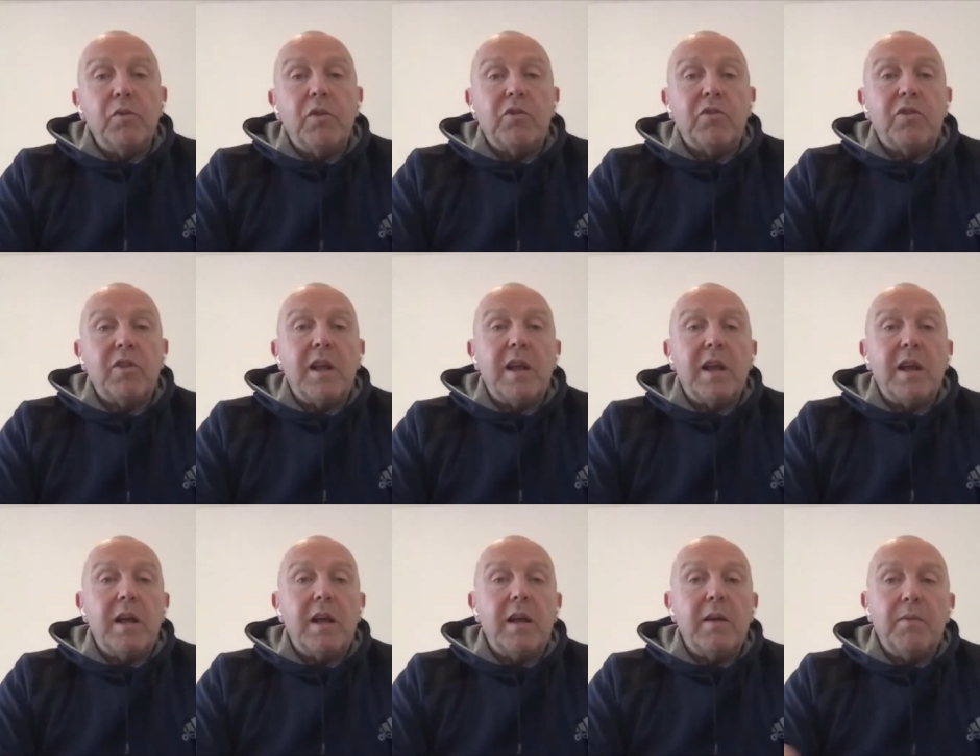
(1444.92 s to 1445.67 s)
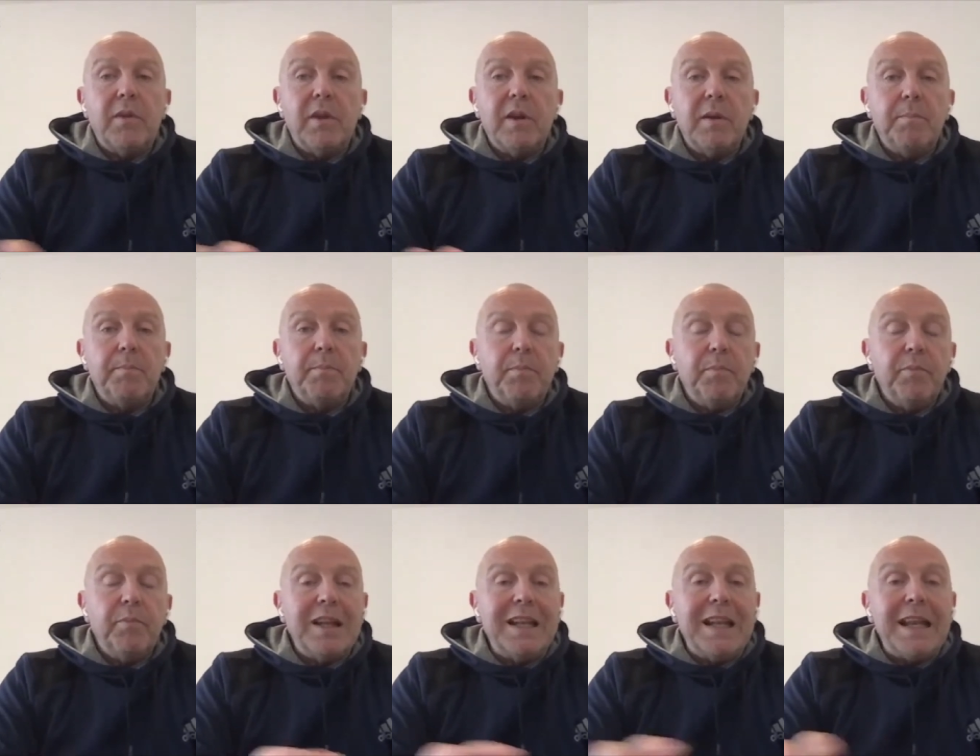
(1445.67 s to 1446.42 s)
through the uh, the
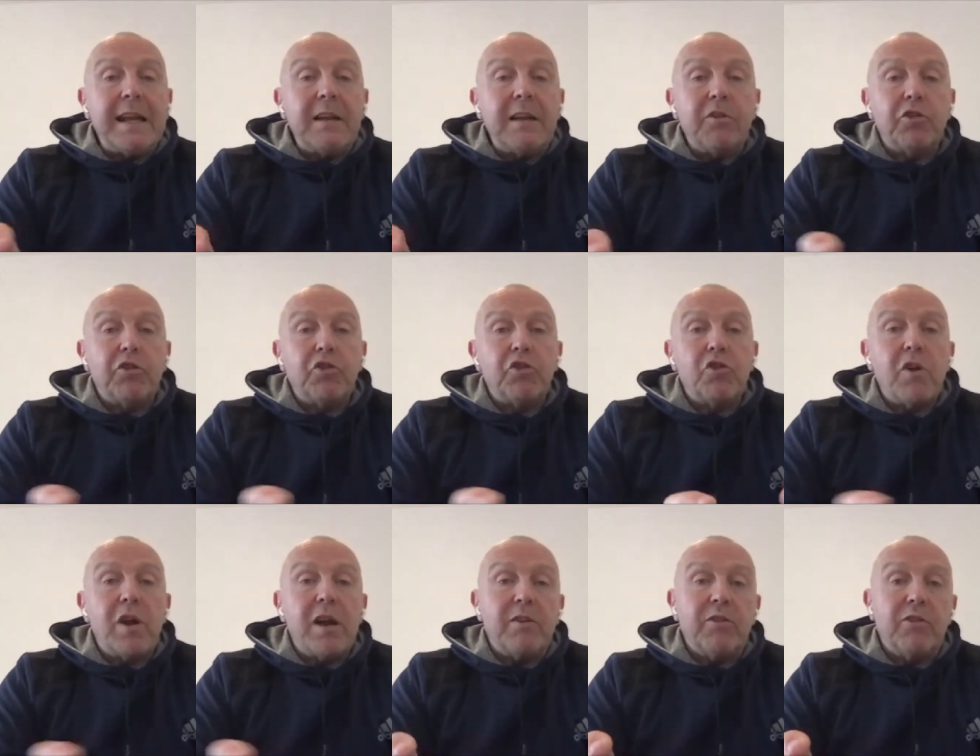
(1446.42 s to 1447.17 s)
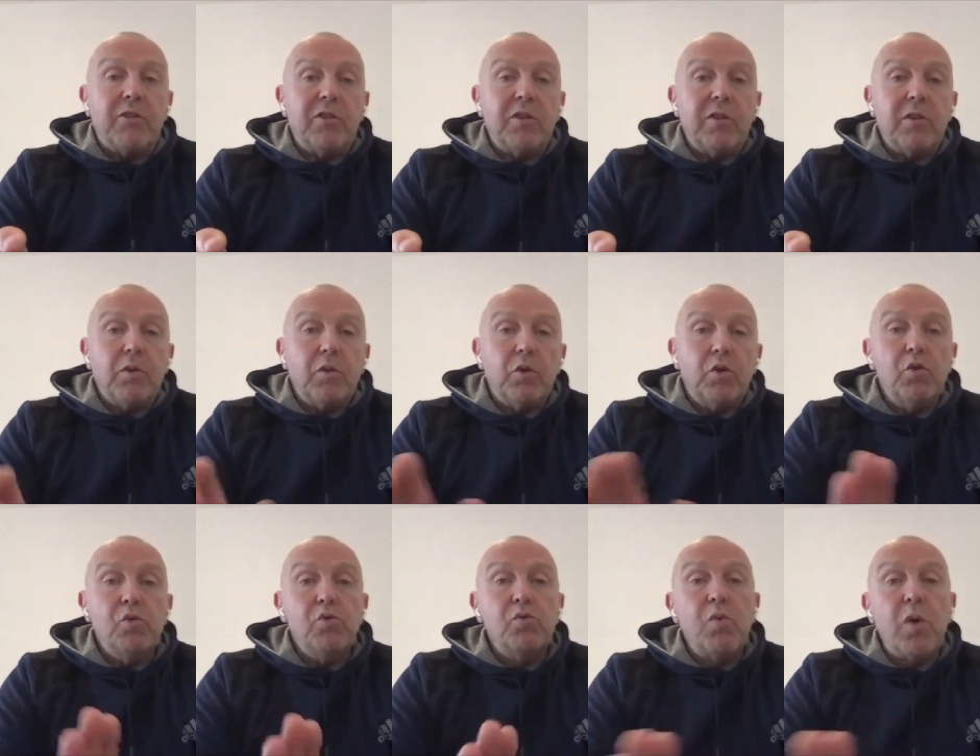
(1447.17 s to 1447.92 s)
Links Trust,
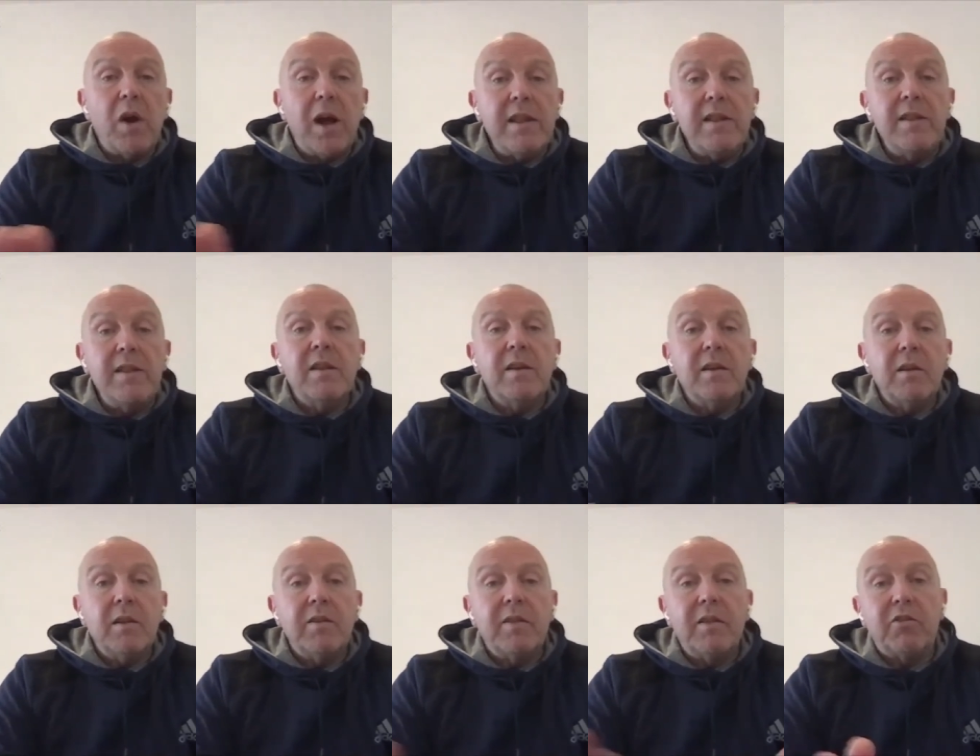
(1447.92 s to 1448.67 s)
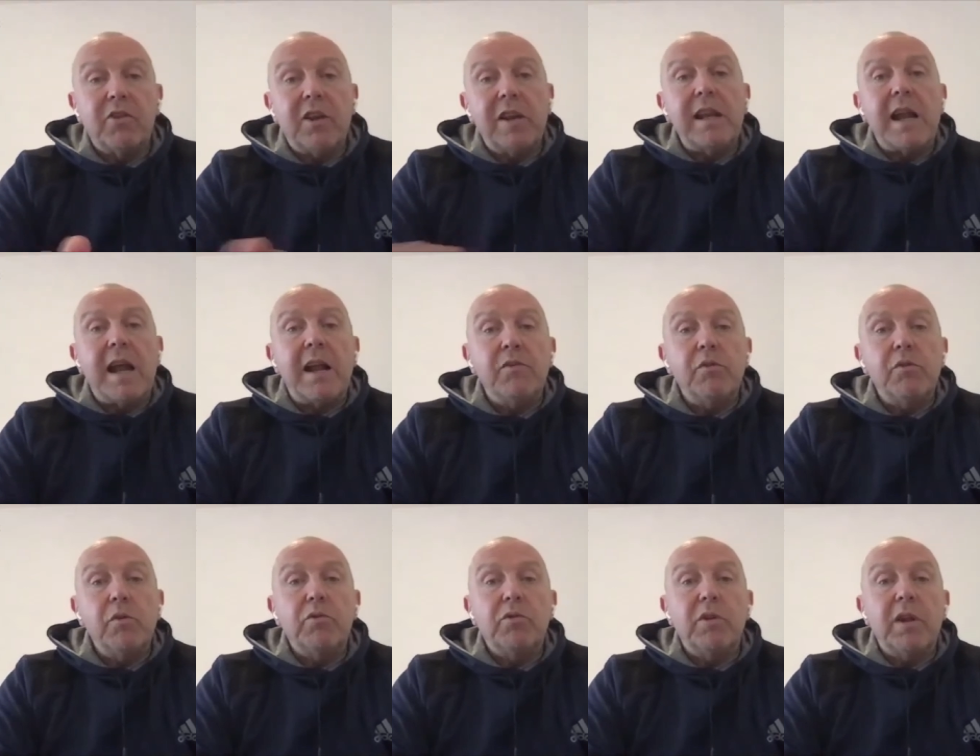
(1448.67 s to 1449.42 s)
who run the St
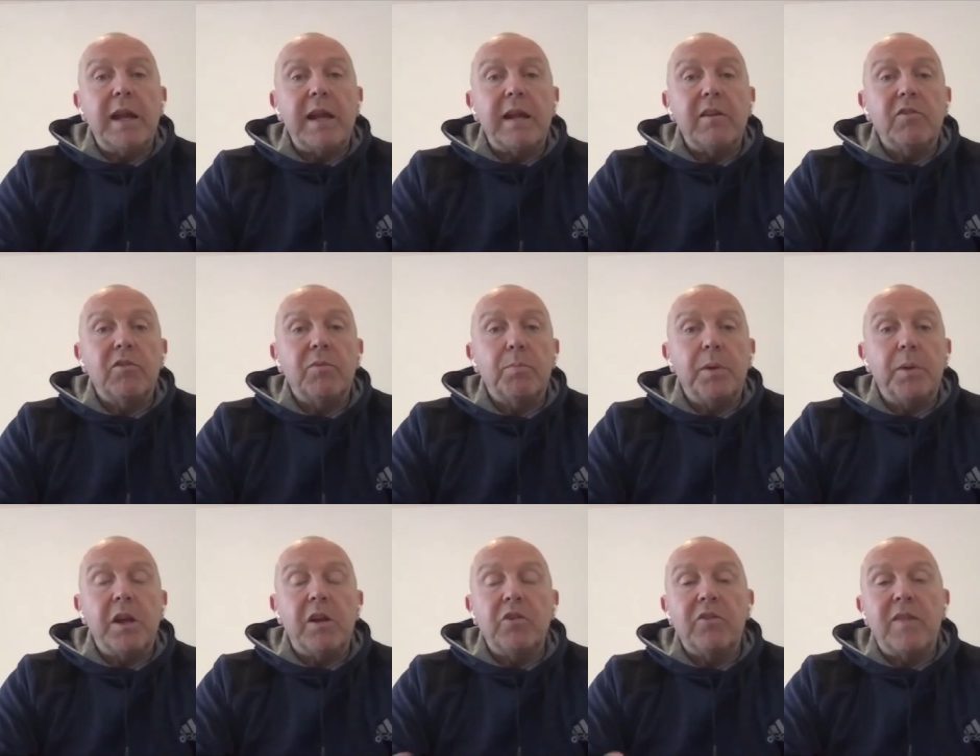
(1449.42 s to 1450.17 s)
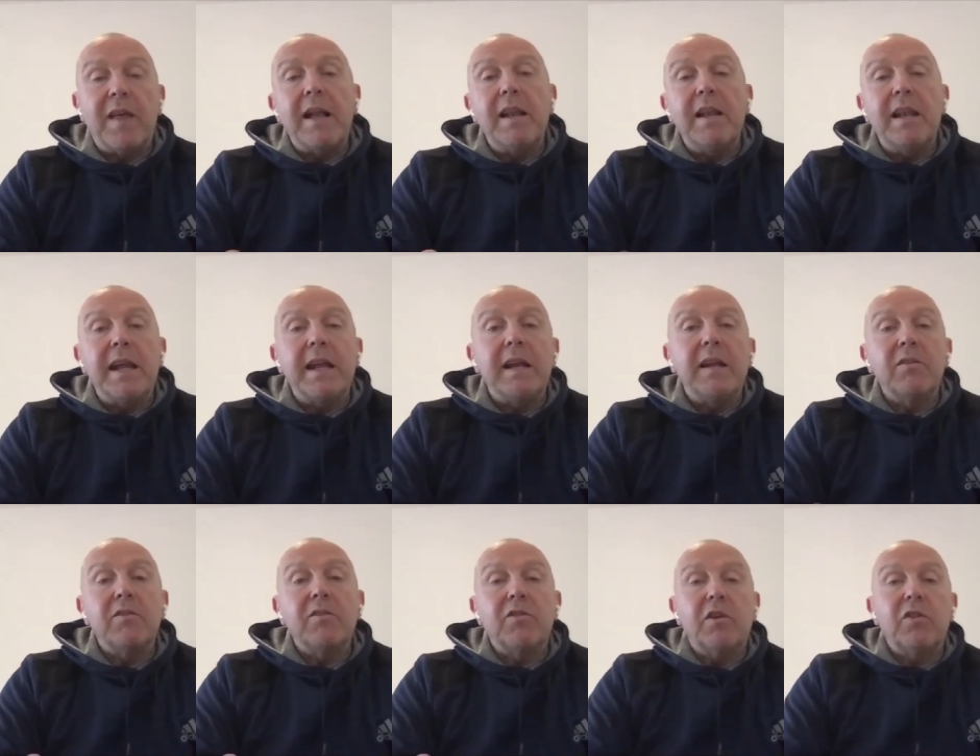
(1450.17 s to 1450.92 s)
Andrews Links, because that
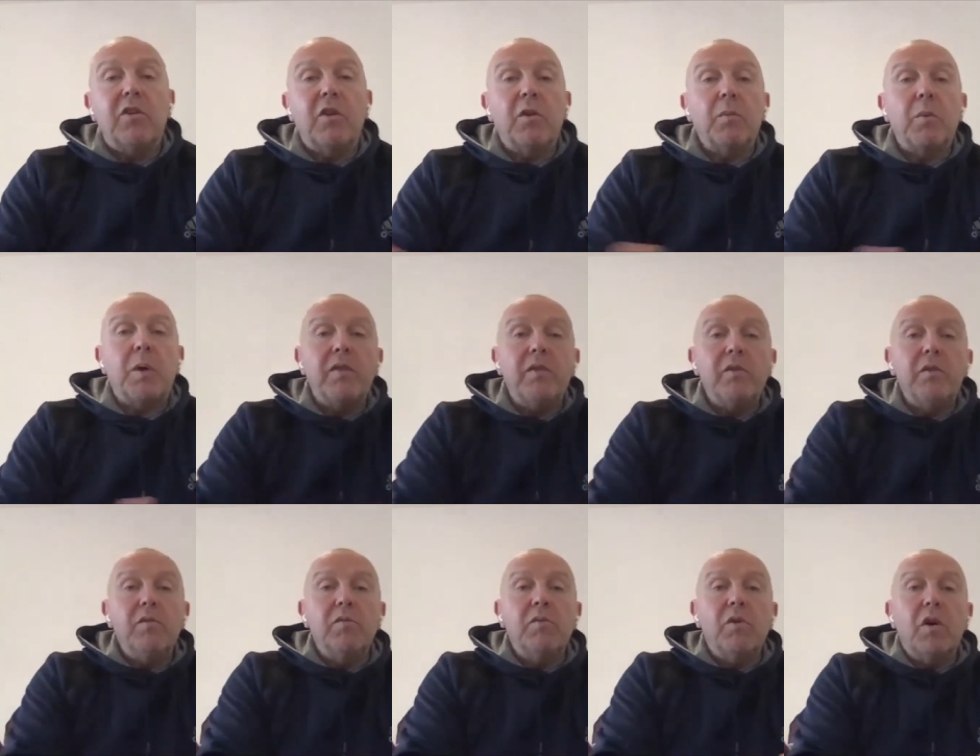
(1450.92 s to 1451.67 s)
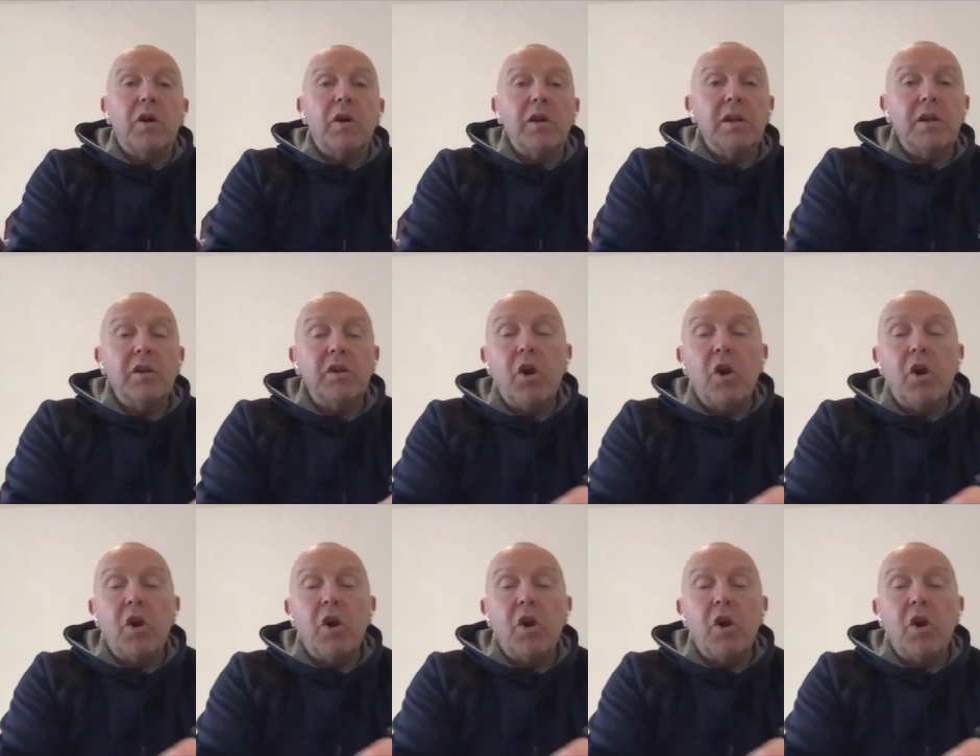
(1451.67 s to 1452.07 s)
links, I don't know whether you know,